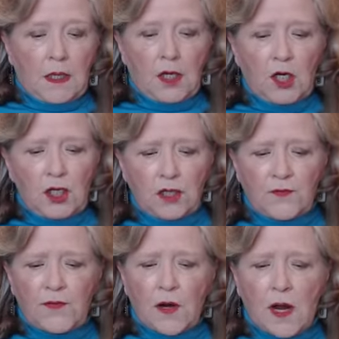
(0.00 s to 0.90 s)
look
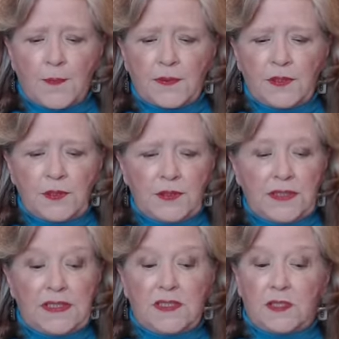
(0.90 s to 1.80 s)
for
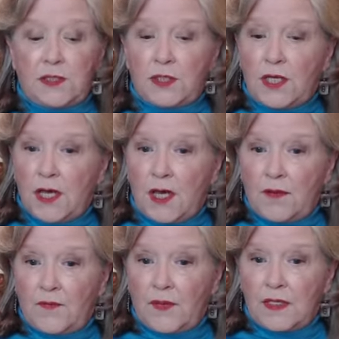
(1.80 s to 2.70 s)
opportunities to
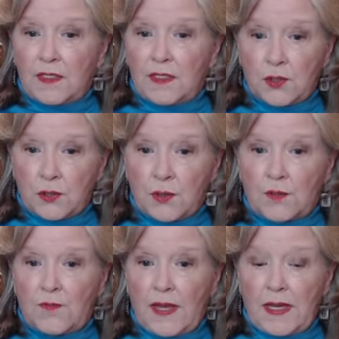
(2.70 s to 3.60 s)
love,
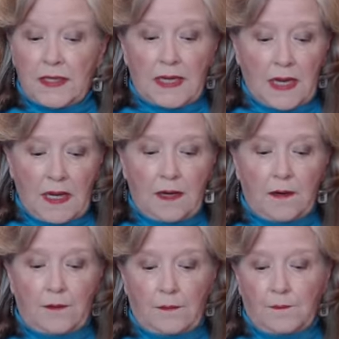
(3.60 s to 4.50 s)
serve, and
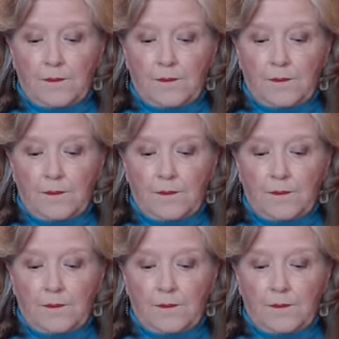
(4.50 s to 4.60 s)
care.